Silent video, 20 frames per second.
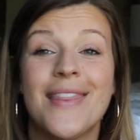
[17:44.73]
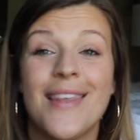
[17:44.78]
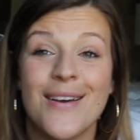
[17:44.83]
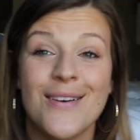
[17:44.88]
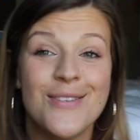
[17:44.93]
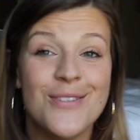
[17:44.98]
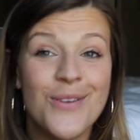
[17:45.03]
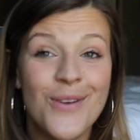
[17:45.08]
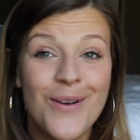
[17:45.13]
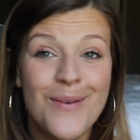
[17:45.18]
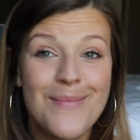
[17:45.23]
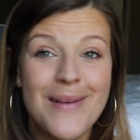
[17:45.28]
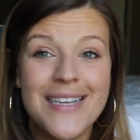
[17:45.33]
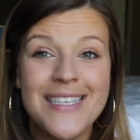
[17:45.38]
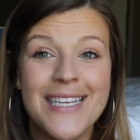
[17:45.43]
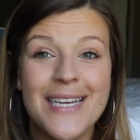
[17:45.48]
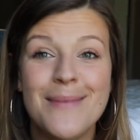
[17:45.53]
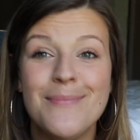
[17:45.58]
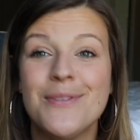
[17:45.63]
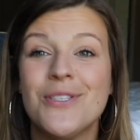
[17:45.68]
those are all my
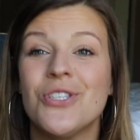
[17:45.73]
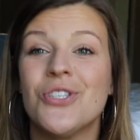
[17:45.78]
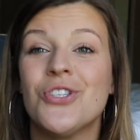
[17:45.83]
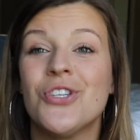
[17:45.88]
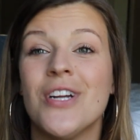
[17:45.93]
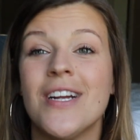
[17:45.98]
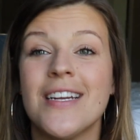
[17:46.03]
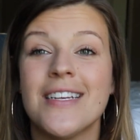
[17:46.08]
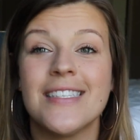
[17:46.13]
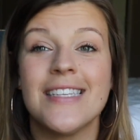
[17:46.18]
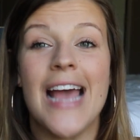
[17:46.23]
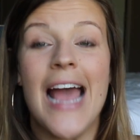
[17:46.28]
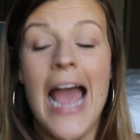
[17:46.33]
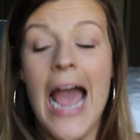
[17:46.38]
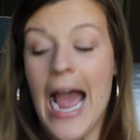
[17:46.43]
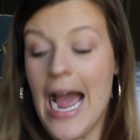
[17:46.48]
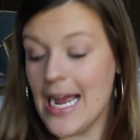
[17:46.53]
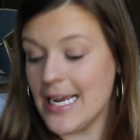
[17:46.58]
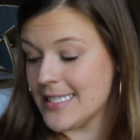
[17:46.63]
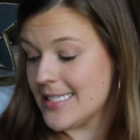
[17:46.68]
tips, tricks,
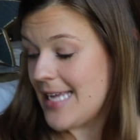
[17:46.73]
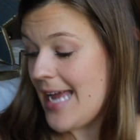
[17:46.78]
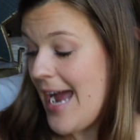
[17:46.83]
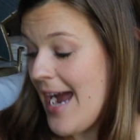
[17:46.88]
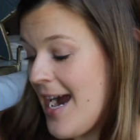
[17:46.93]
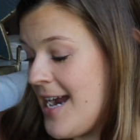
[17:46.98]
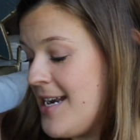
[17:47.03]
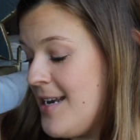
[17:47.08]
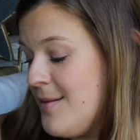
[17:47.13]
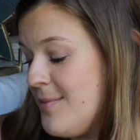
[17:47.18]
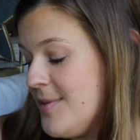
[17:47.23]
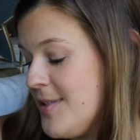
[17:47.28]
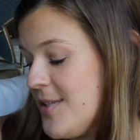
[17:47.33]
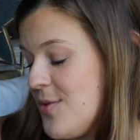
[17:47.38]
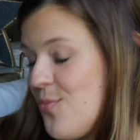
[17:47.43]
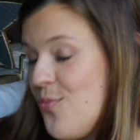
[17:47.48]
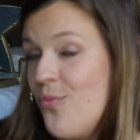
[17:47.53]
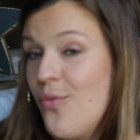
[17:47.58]
hacks, items,